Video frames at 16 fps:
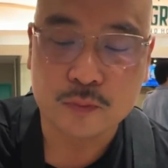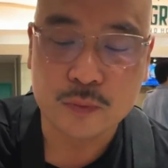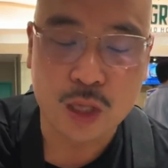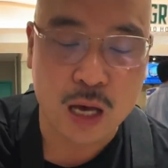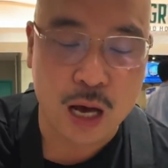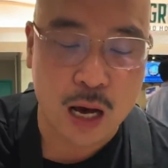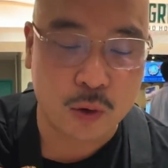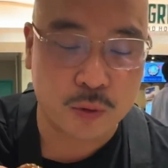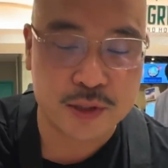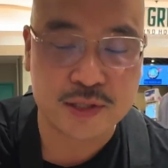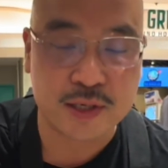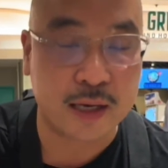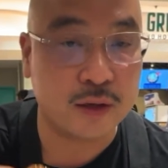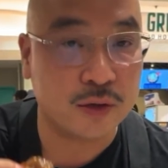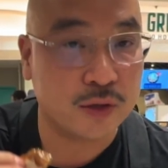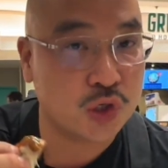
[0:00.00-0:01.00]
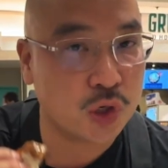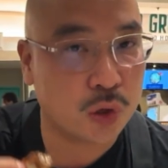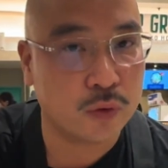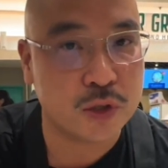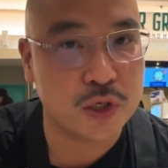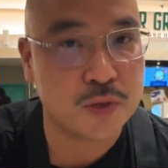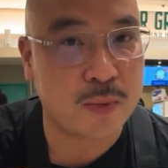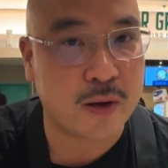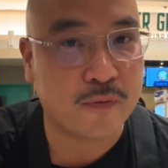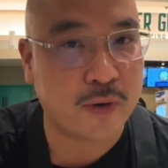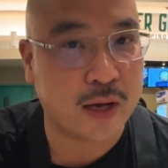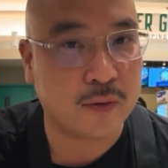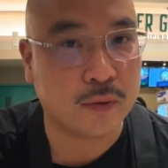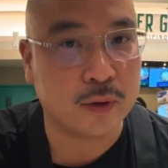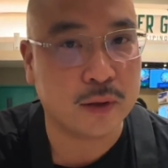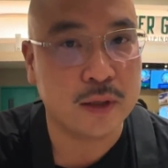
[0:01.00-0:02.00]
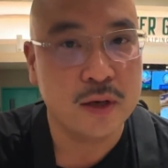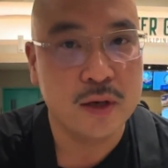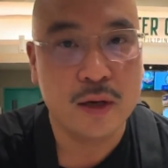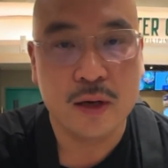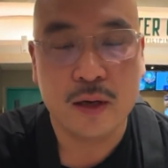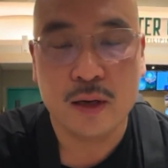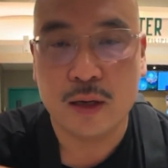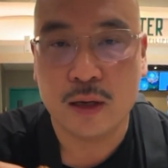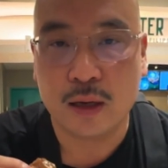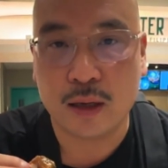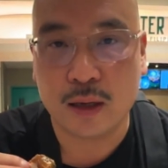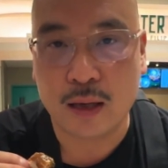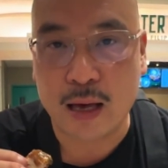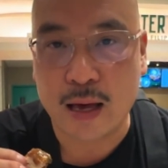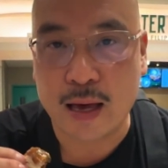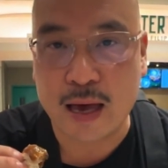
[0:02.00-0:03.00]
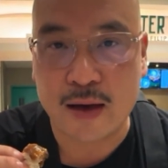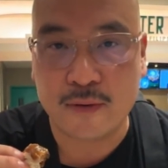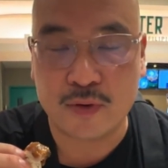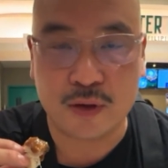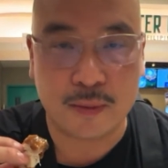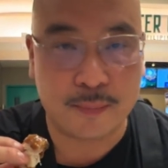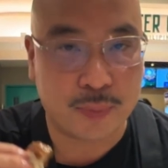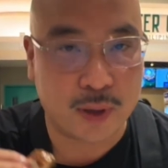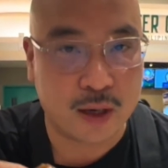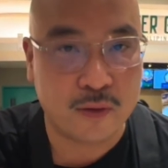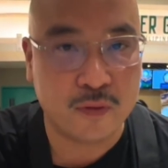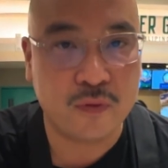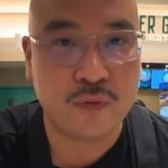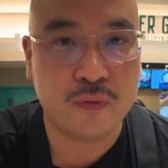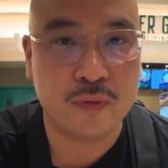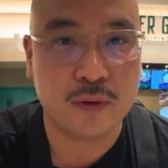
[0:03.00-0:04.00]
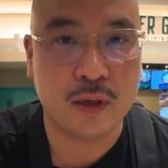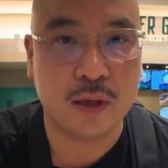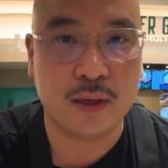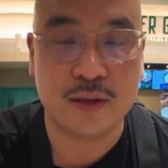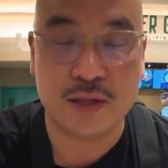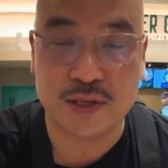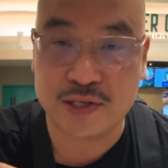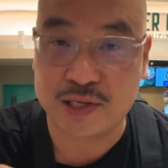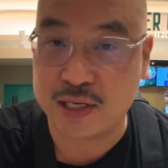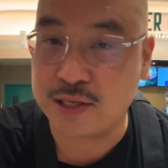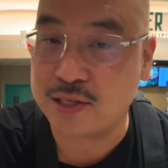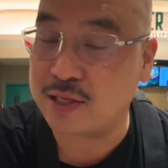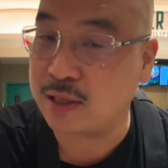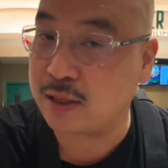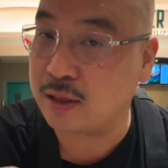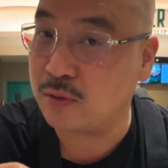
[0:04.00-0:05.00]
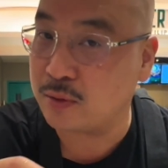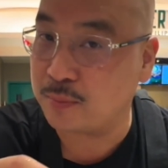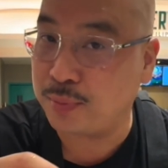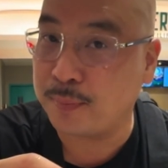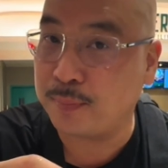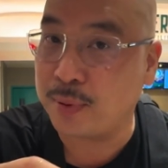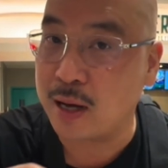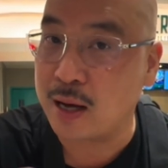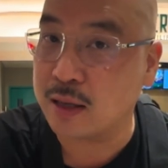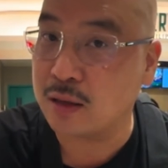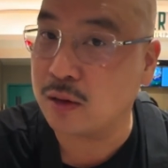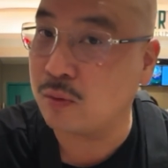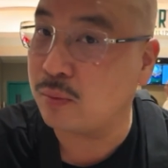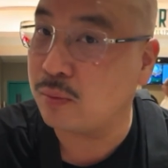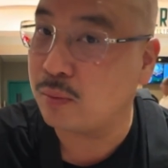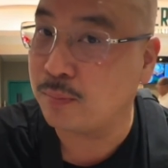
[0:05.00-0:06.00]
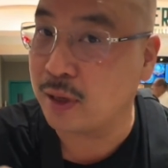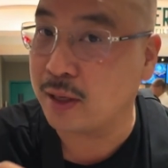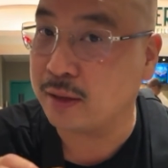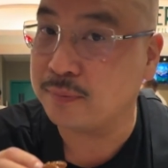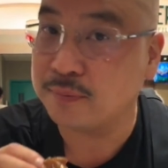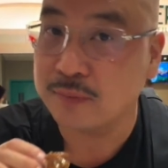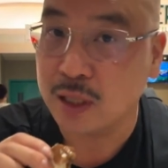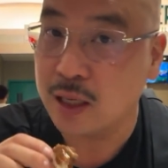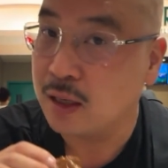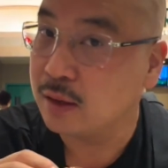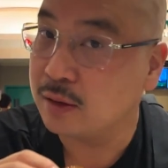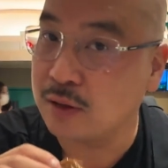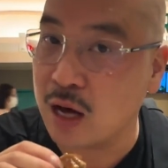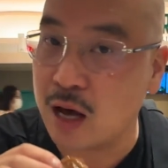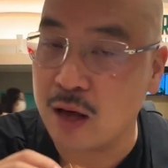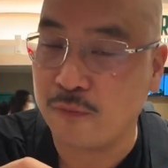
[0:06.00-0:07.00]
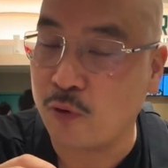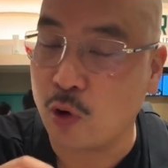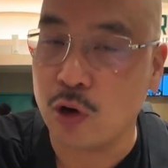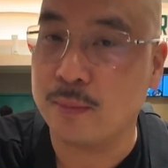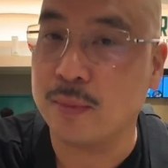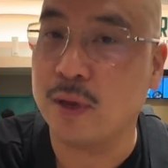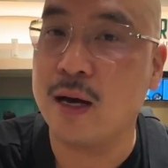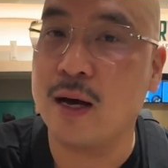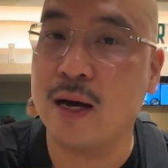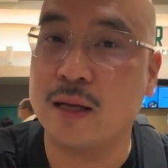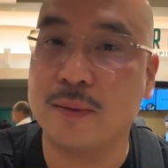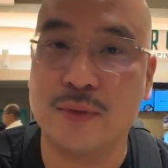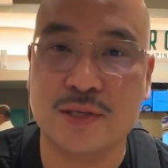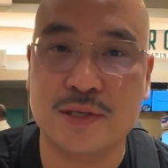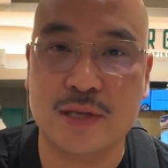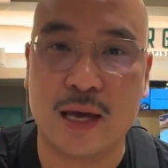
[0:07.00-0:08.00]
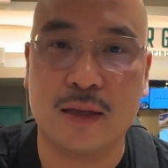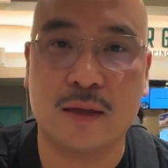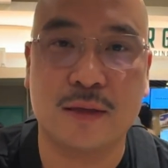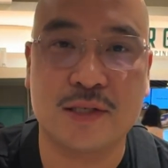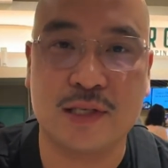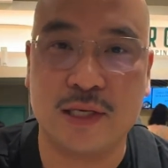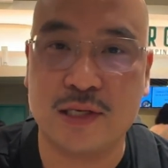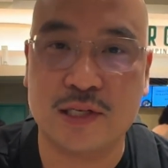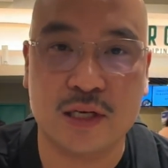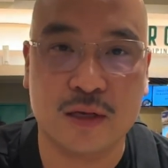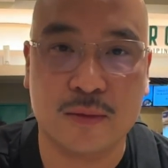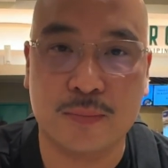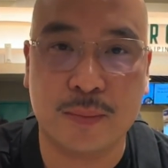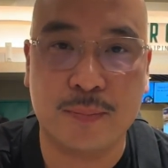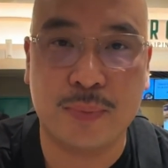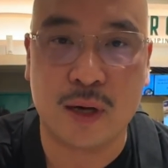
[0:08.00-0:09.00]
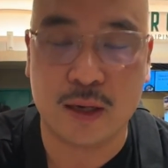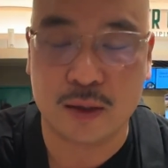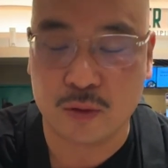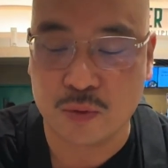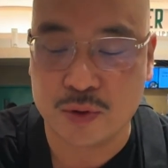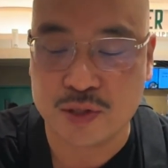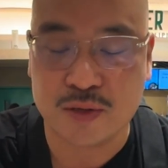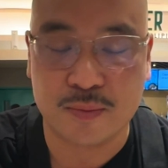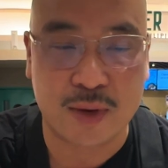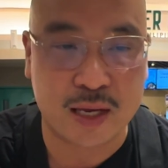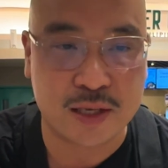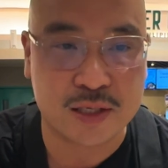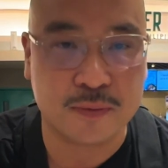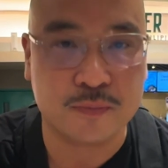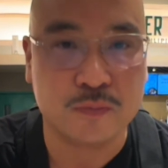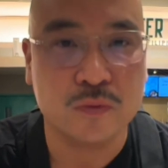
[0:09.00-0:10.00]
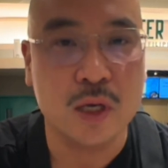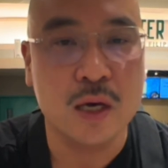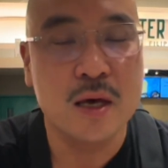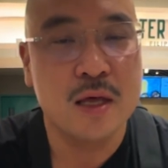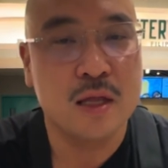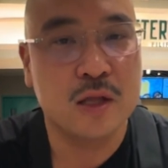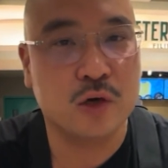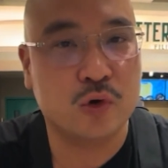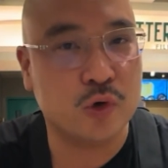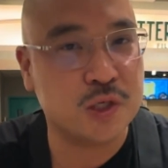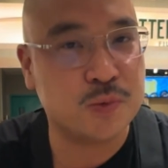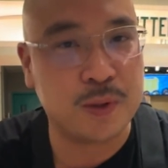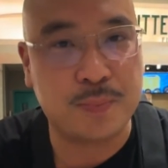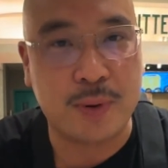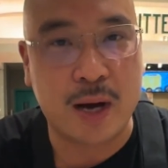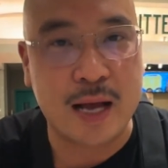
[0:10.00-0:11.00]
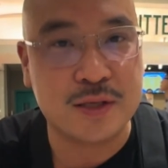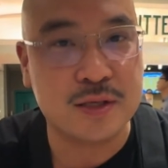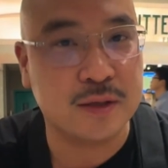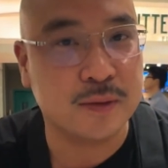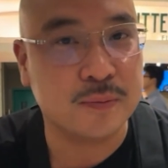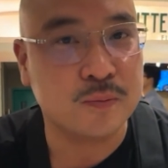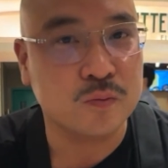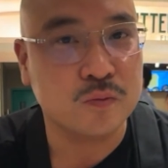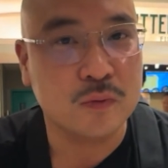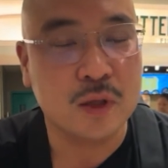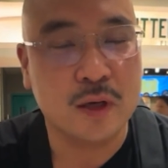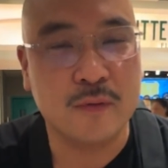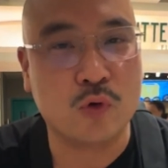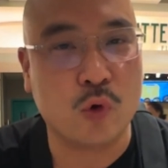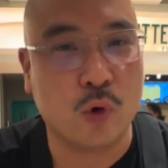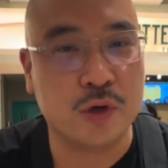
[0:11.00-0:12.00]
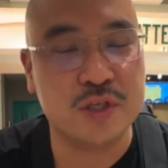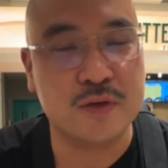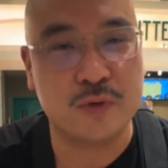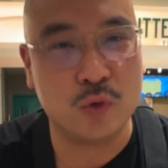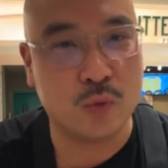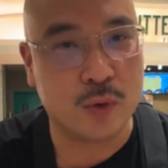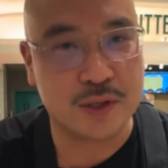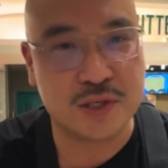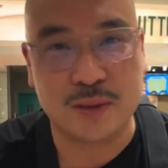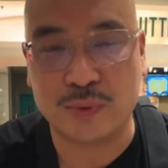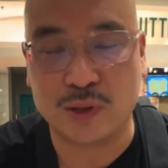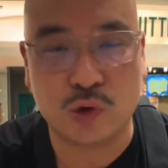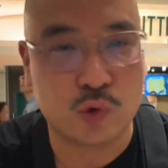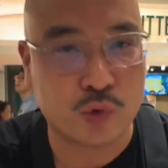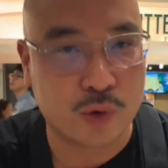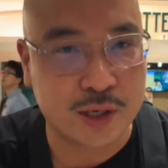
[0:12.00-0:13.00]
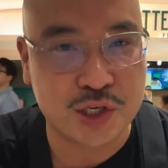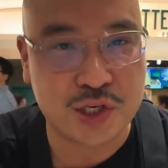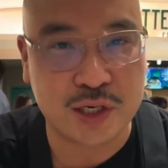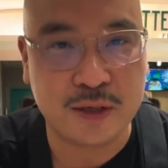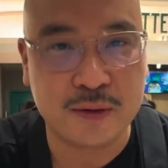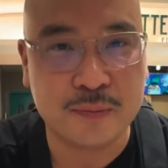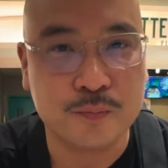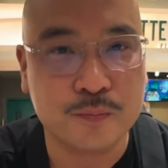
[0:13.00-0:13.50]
I would say lechon is my favorite. I have it above the sisig and pampanga, but not far behind, because that sisig and pampanga was amazing. The crispy pata, of course, if you want something crunchy